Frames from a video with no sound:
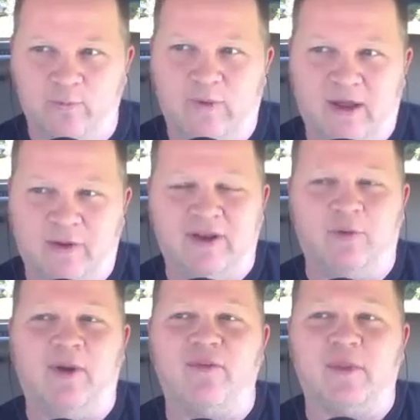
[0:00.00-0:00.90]
I'll get
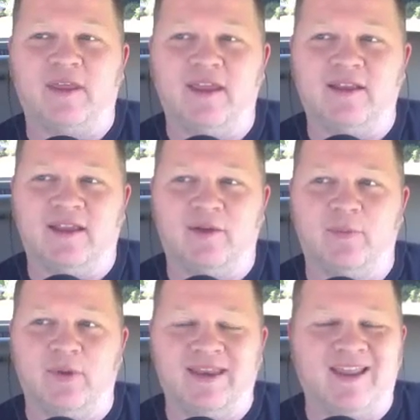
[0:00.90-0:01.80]
away from the kickdown,
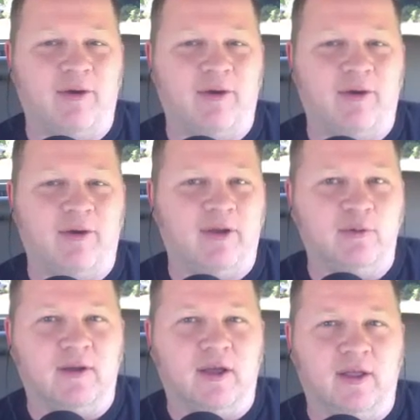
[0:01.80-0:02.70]
but now I
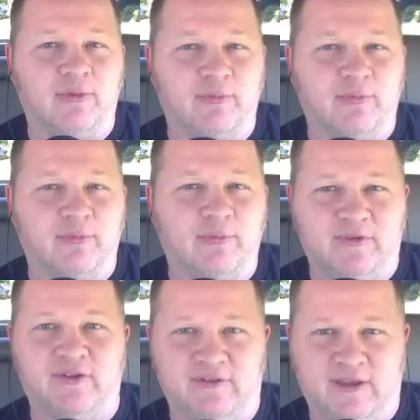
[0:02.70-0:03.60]
use a throttle
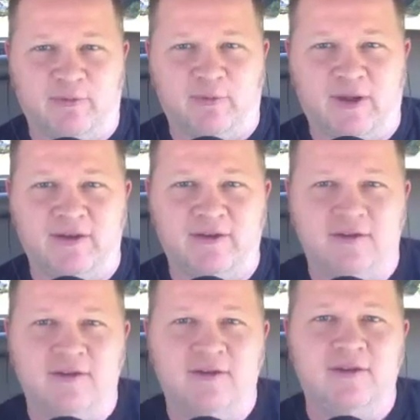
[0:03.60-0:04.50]
position. Is that
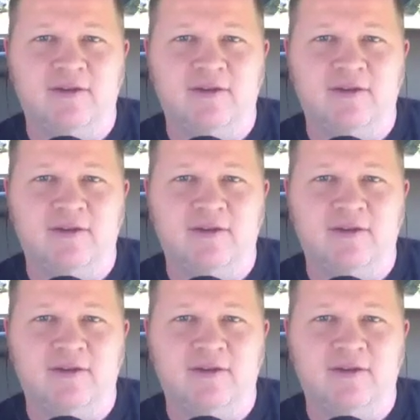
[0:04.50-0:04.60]
correct?